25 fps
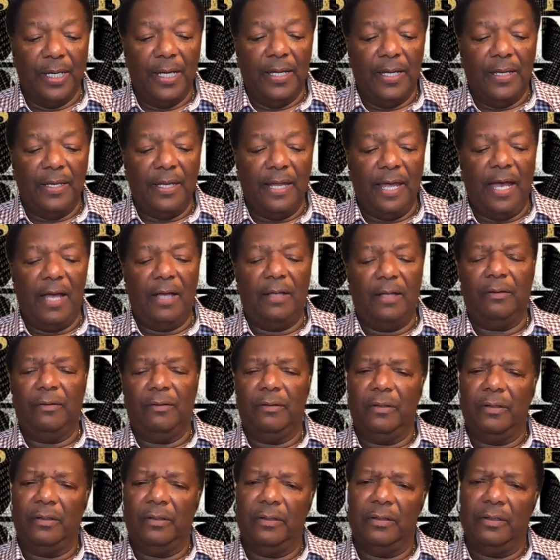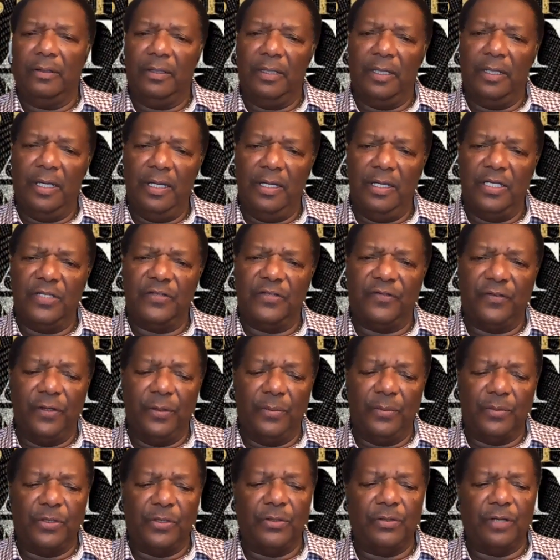Now, in this film
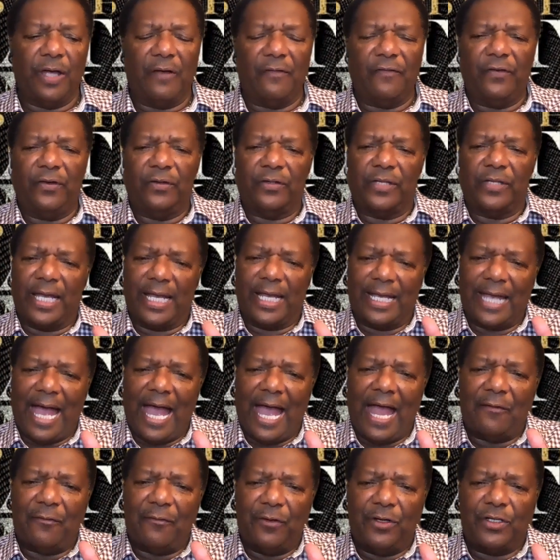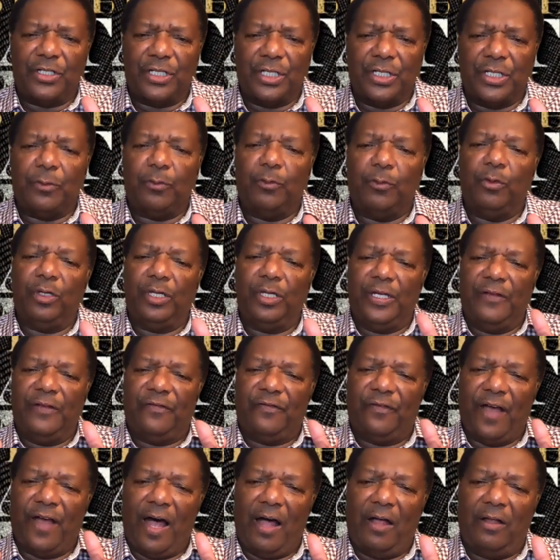too, I feel that Guy Ritchie really
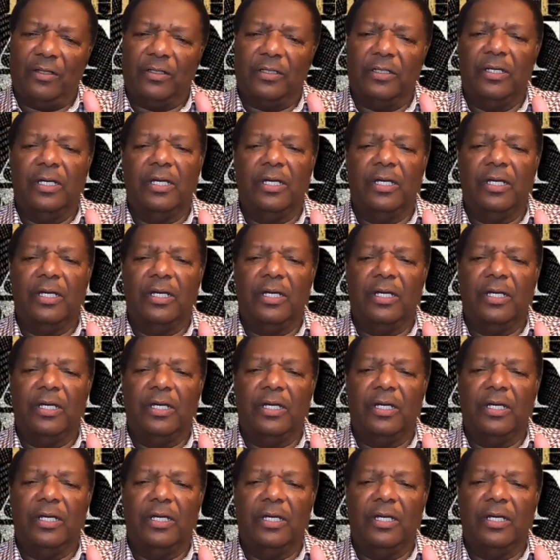found